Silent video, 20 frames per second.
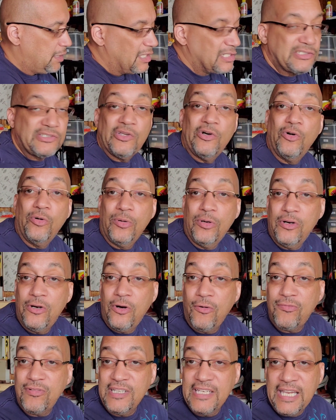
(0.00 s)
So
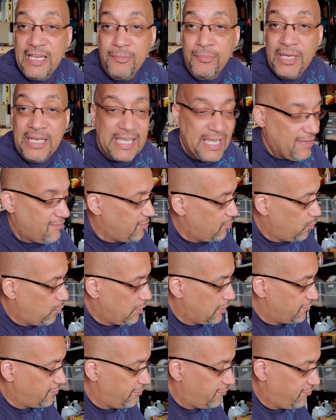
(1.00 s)
hopefully everybody having a
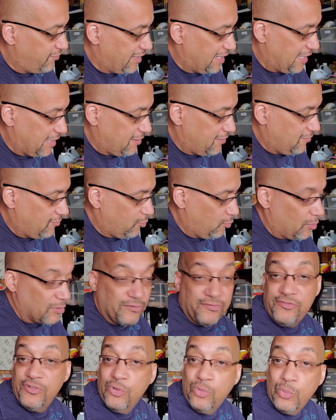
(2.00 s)

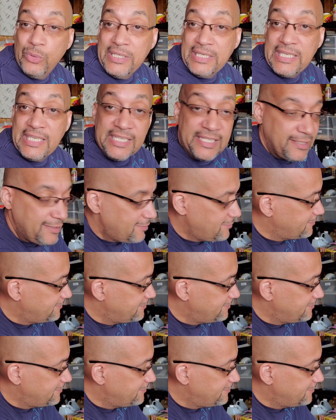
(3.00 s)
wonderful weekend.